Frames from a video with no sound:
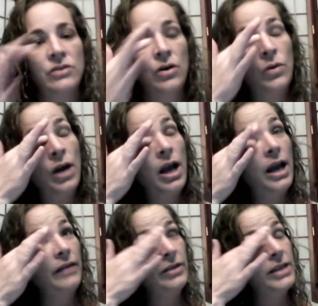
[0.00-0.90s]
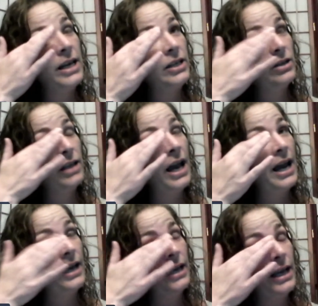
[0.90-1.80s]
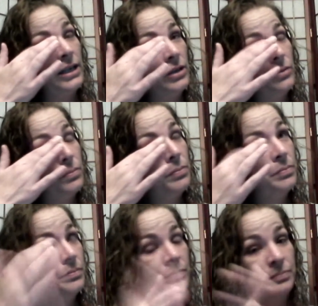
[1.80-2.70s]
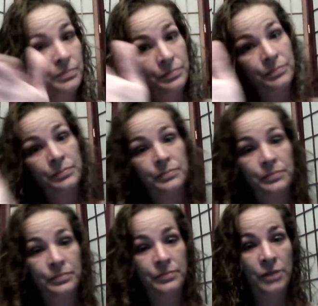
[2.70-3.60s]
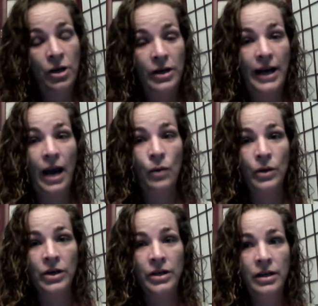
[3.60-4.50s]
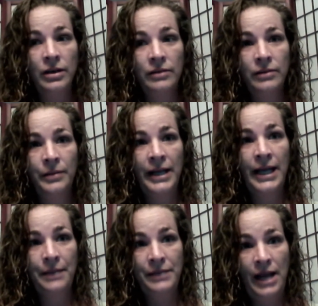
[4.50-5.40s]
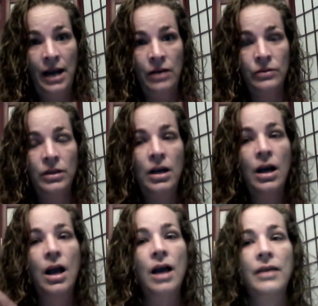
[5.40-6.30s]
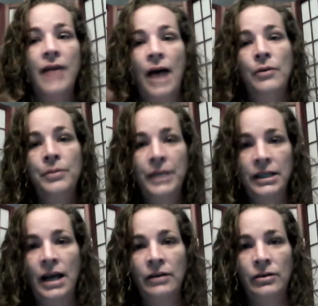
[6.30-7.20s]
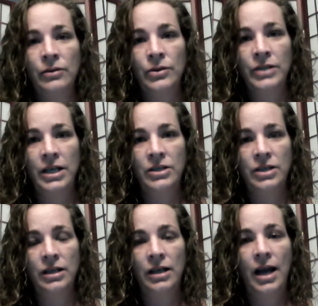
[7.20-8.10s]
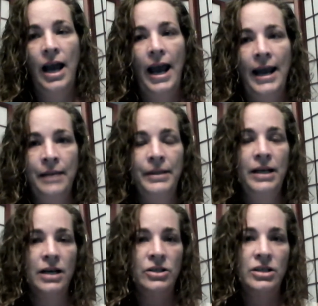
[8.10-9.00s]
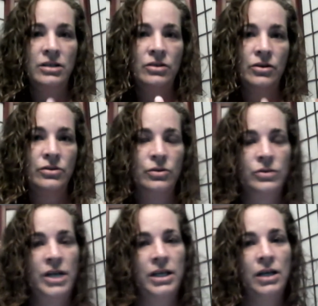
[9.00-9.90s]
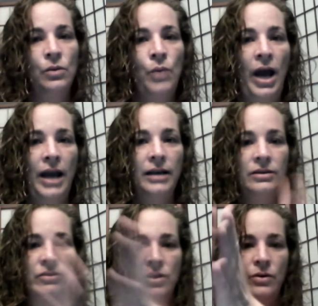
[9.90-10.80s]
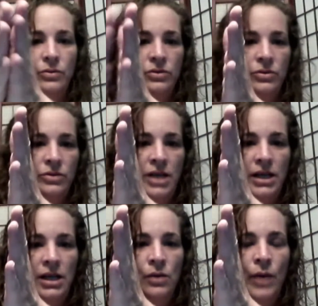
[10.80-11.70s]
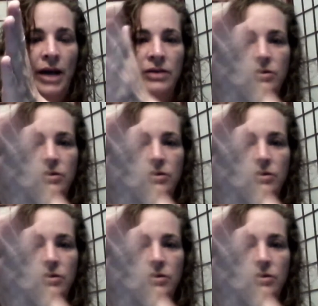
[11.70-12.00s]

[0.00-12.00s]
So if you take your leg and you turn it outward from the hip down, that would be lateral rotation. Abduction is also taking away. So taking away.